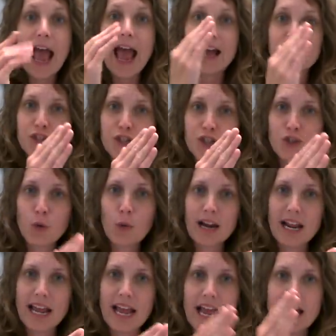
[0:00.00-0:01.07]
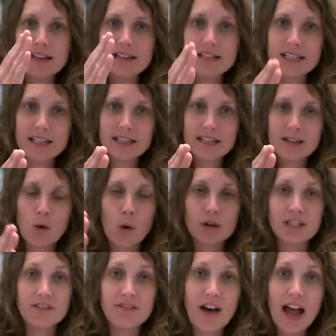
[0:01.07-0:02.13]
and sorting it or
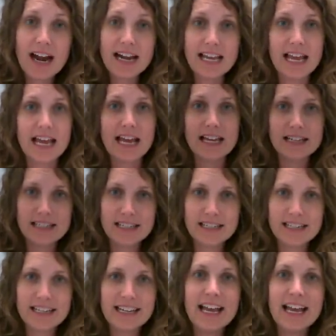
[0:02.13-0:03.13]
dividing it